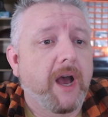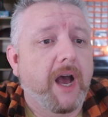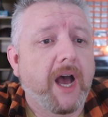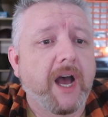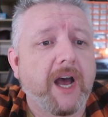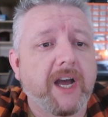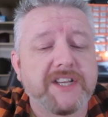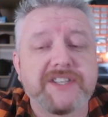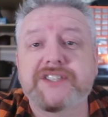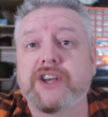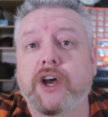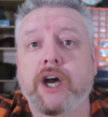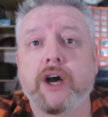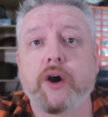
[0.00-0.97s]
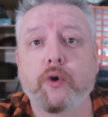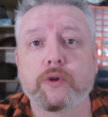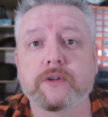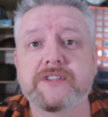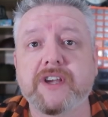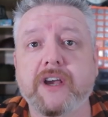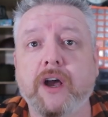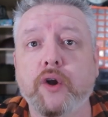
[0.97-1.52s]
uh, uh,
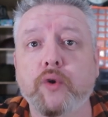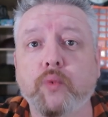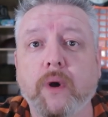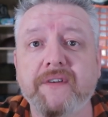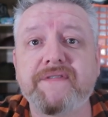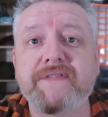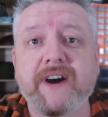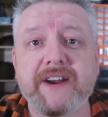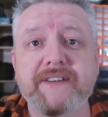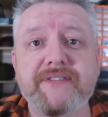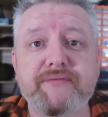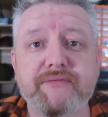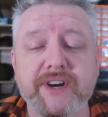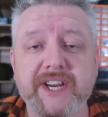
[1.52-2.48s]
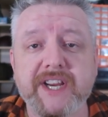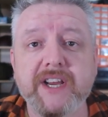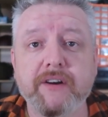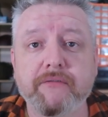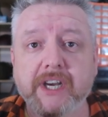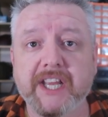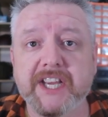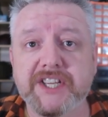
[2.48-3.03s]
Alt 0153
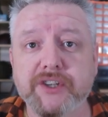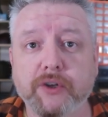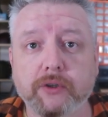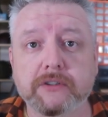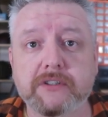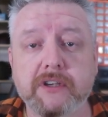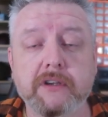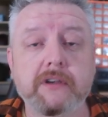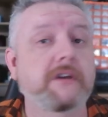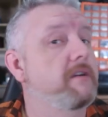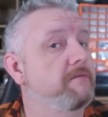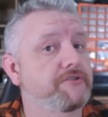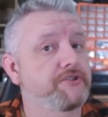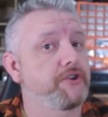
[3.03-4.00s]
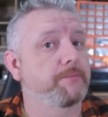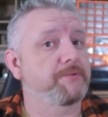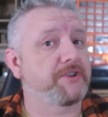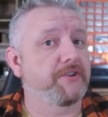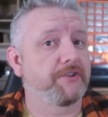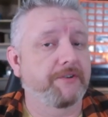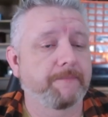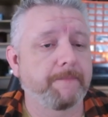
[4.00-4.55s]
release Alt jobs are
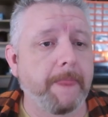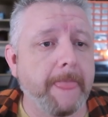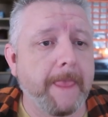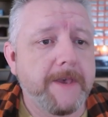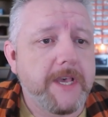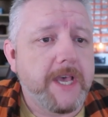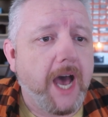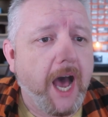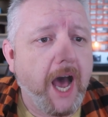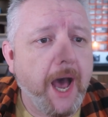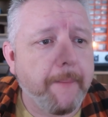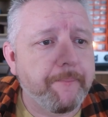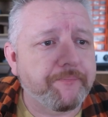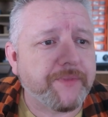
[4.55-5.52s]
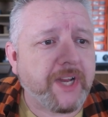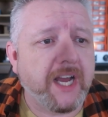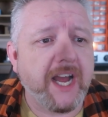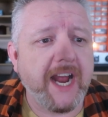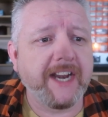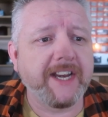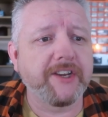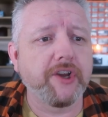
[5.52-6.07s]
good. Um, uh,
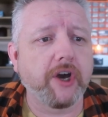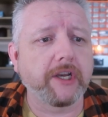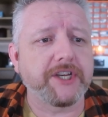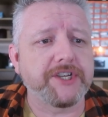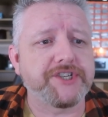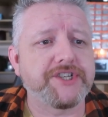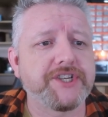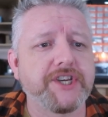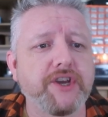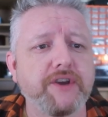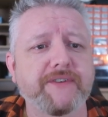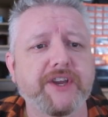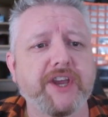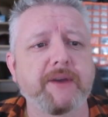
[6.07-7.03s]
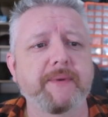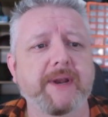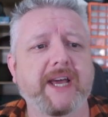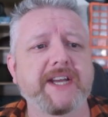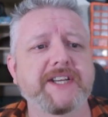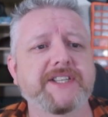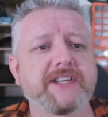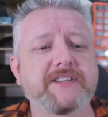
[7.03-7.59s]
any knowledge you've
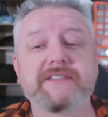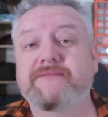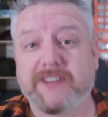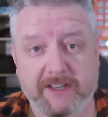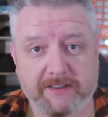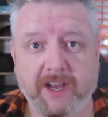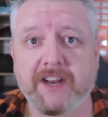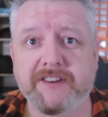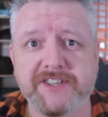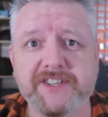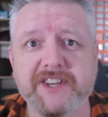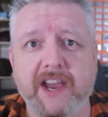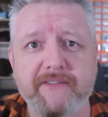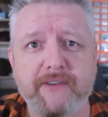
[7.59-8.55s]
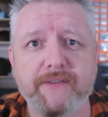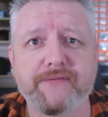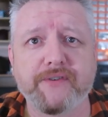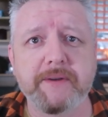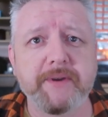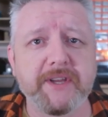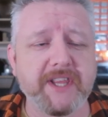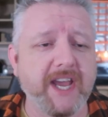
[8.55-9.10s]
accumulated, that I just gave you a
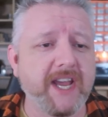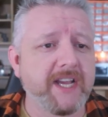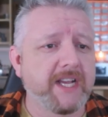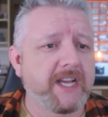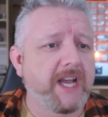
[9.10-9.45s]
freebie there,